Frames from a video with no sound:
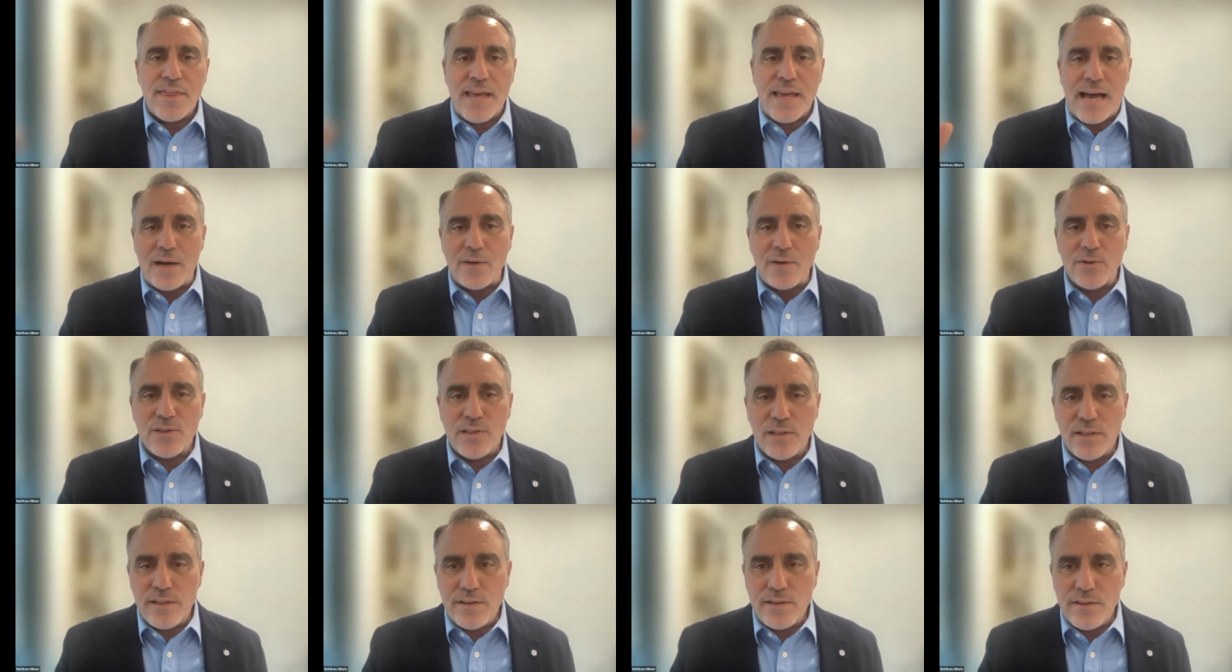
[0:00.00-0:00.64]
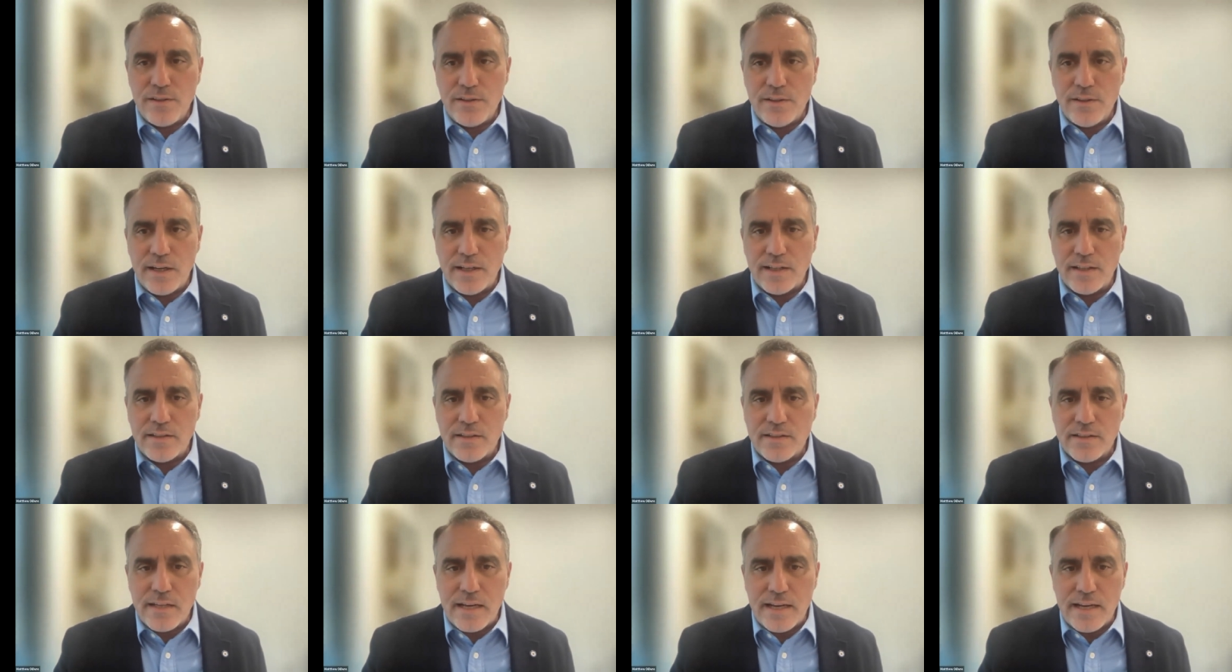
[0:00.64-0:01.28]
1000 in the
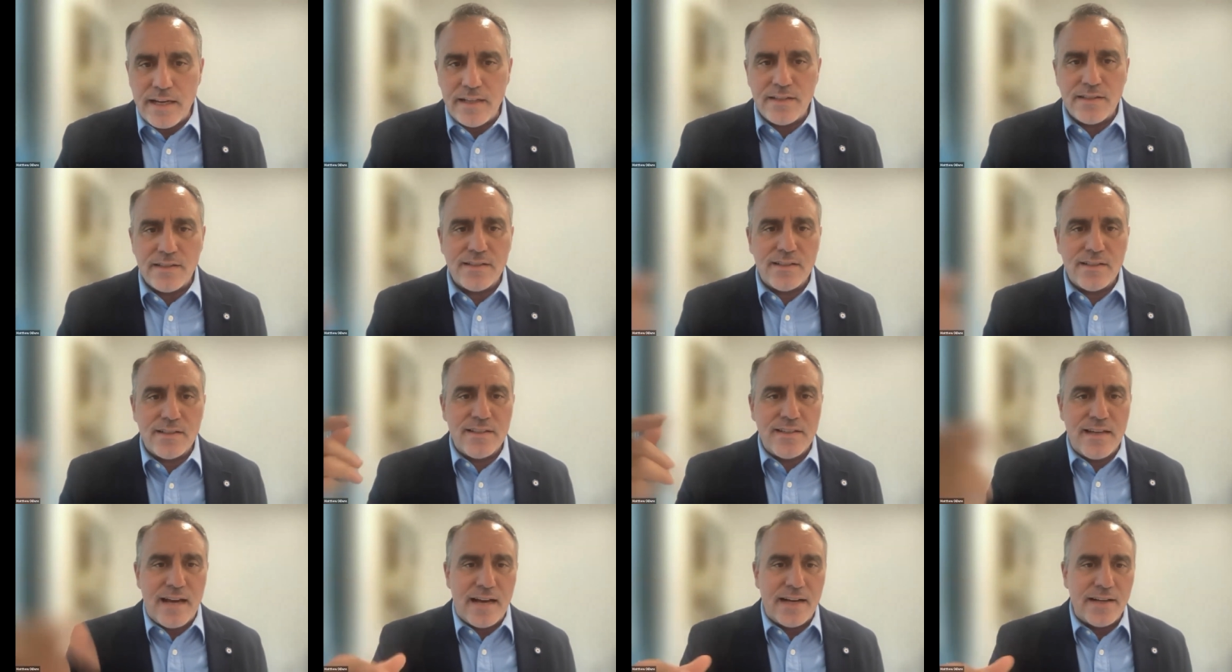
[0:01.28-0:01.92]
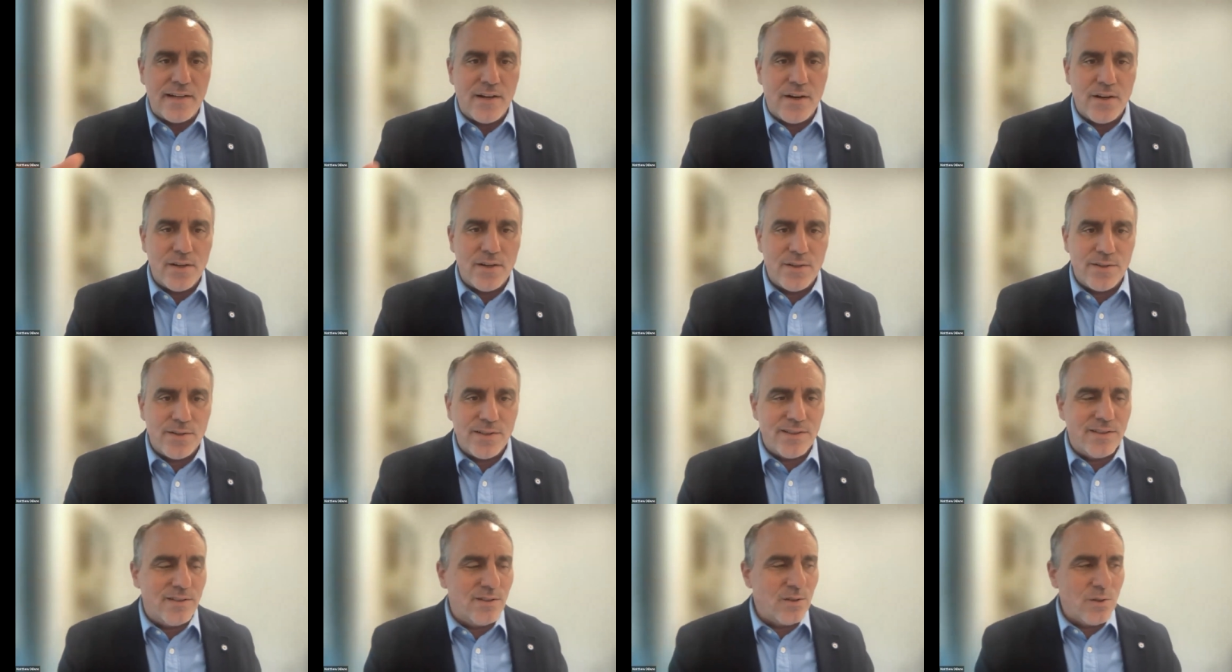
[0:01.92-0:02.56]
United States,
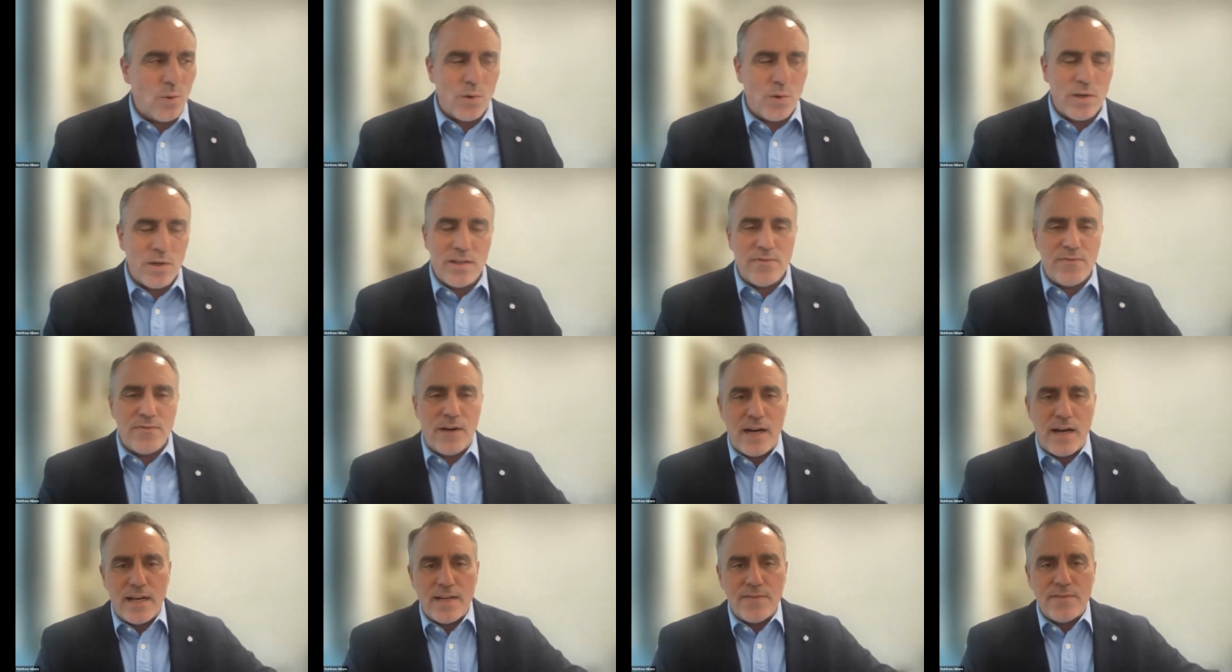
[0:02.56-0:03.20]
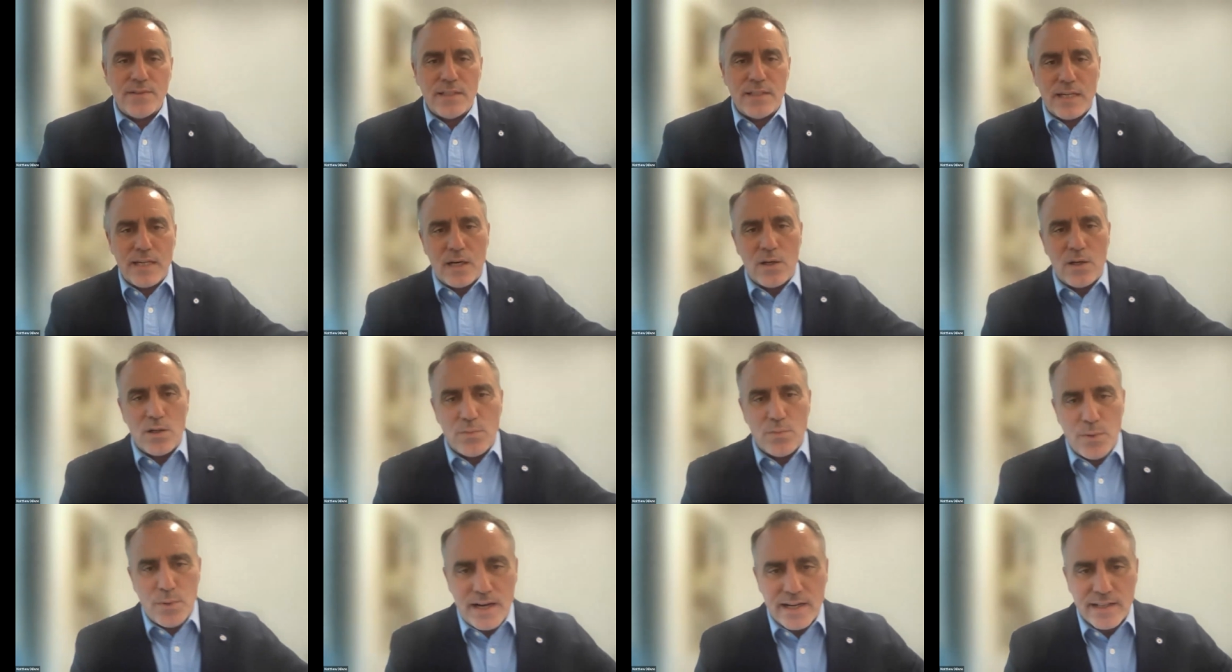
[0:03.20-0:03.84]
925 in
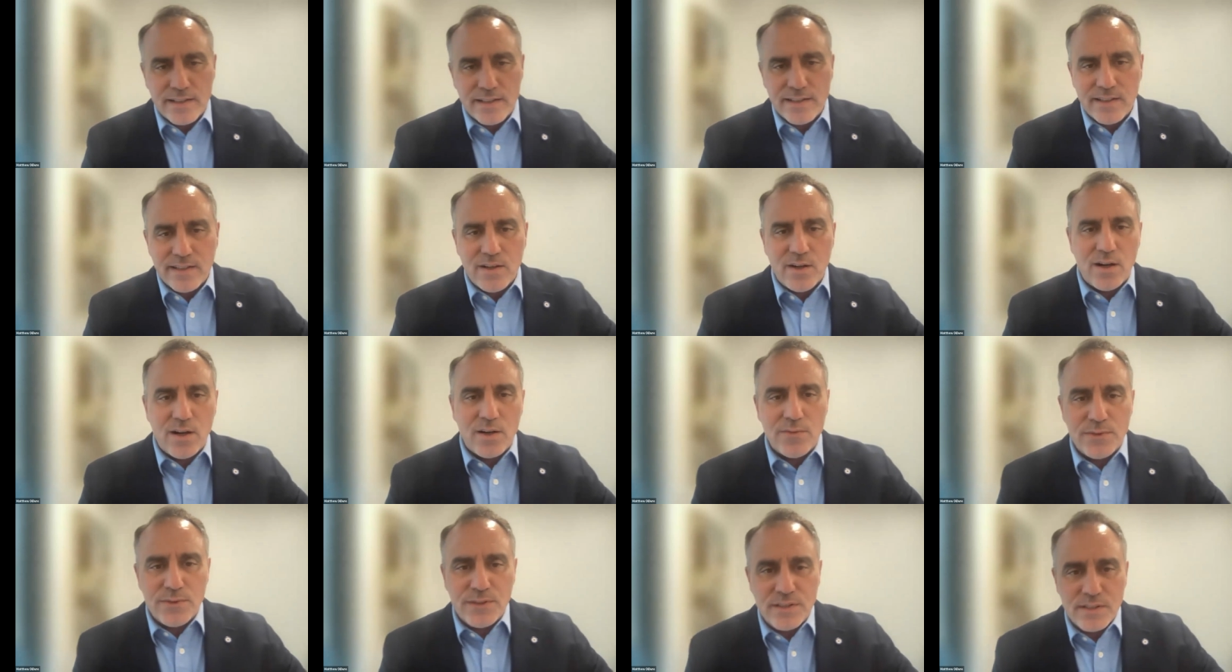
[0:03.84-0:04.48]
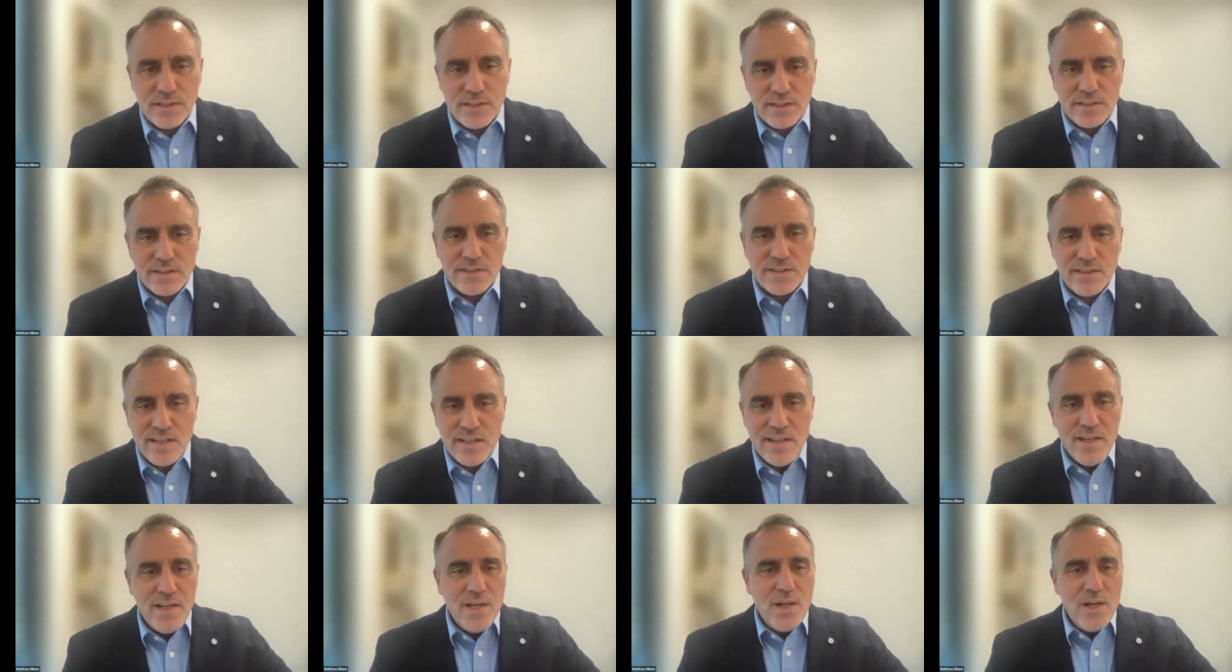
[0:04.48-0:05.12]
chiropractic offices,